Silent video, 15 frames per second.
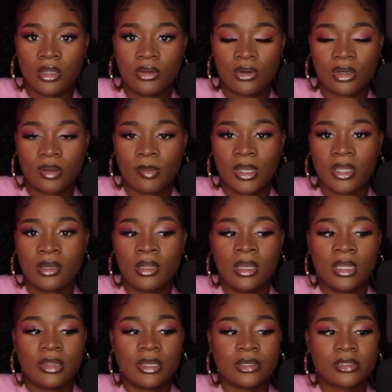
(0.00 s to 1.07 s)
You know what I mean?
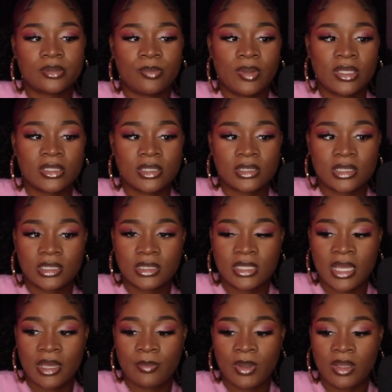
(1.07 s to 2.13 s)
There's businesses
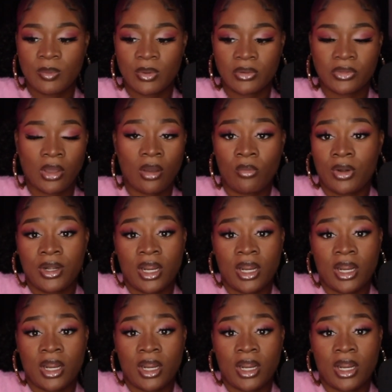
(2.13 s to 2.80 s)
that people thought would